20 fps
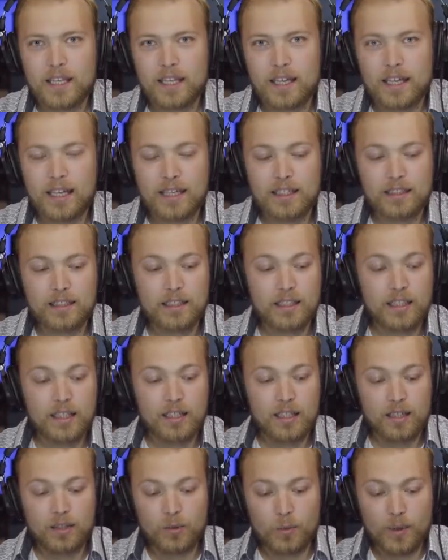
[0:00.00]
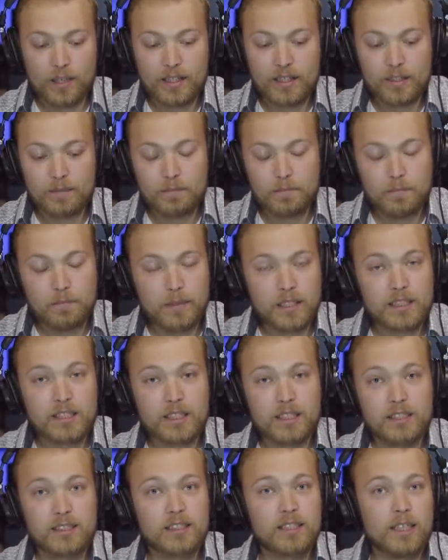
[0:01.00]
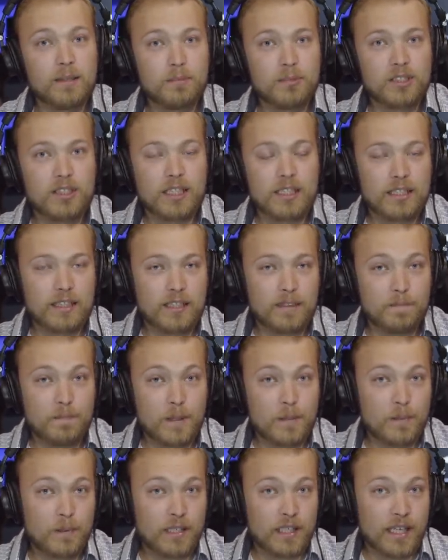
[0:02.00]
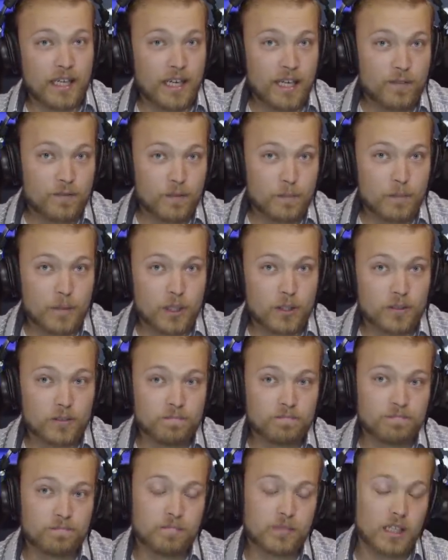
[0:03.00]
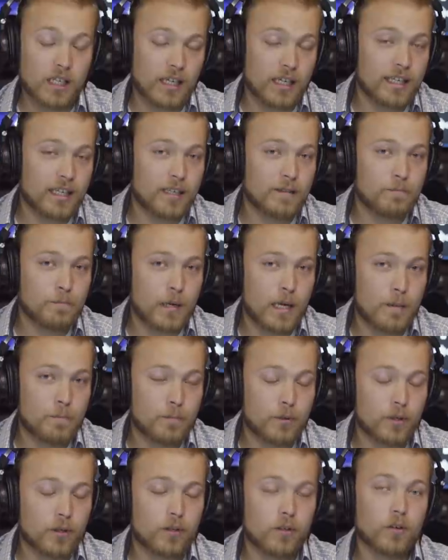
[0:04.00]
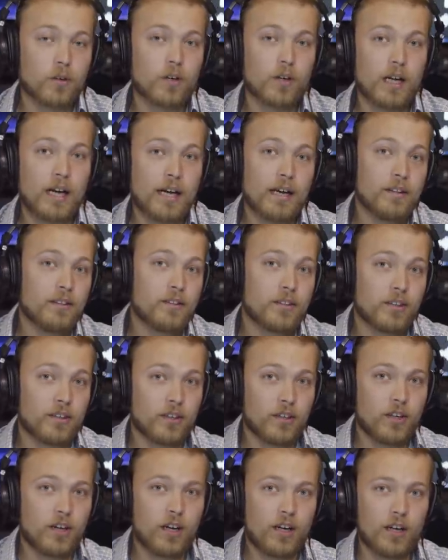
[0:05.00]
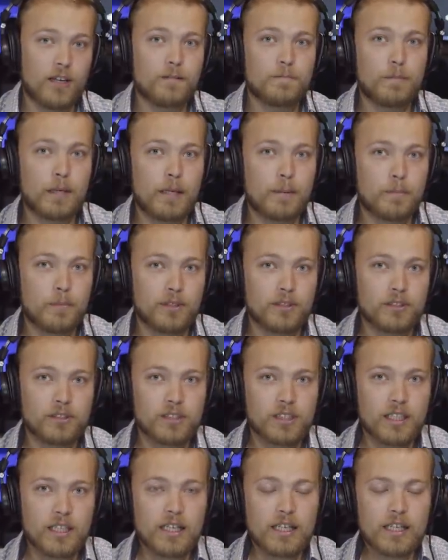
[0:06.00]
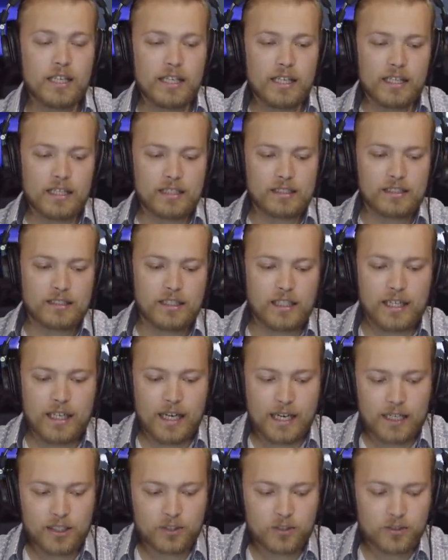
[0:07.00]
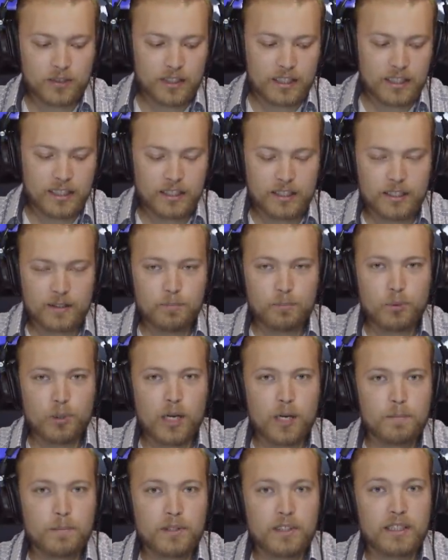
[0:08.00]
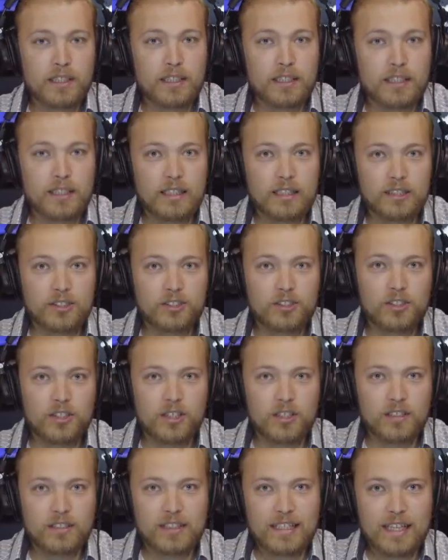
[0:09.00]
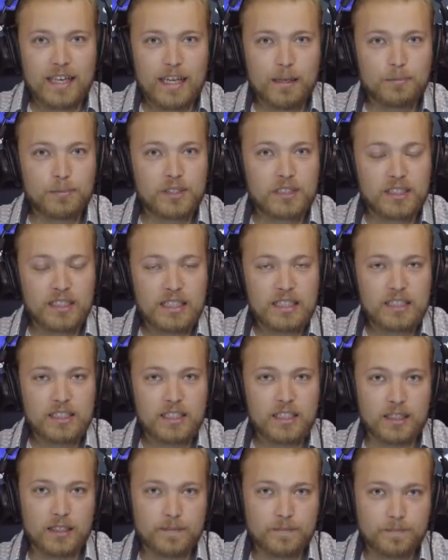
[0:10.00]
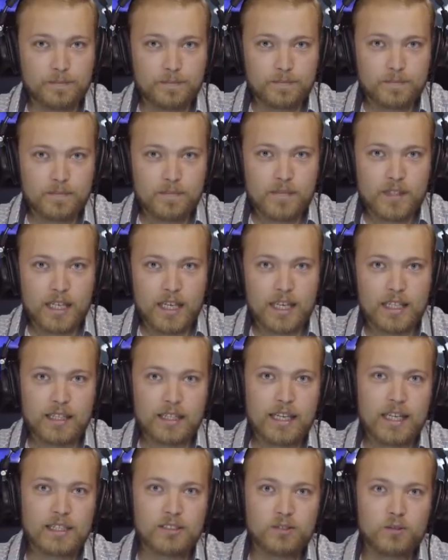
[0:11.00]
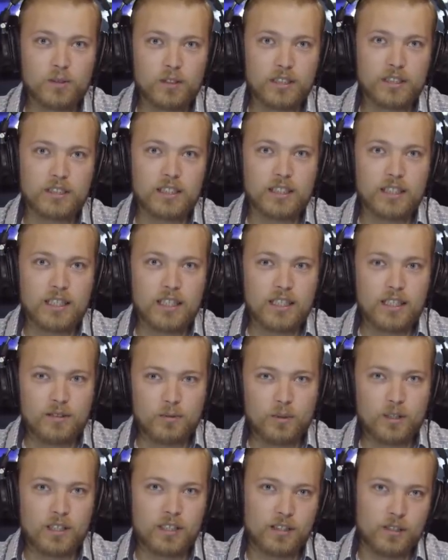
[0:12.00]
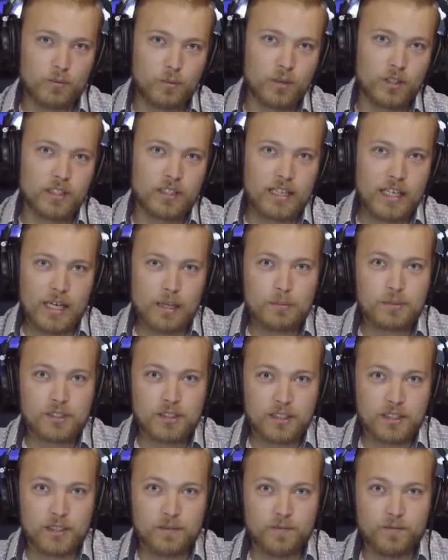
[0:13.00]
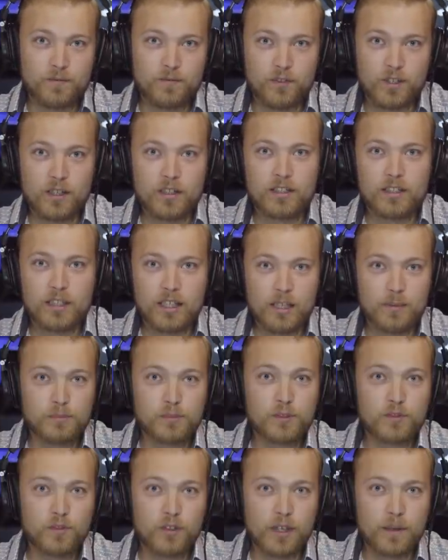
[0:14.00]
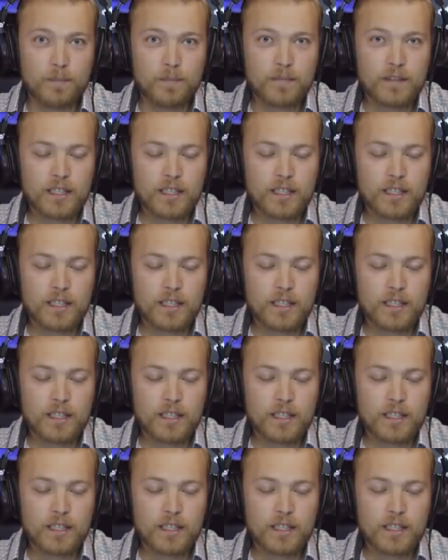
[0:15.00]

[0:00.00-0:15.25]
And one misconception I think people have about cayenne pepper or other hot peppers is the actual healing property in it is called capsaicin. And that's what, where the word capsicum from, comes from.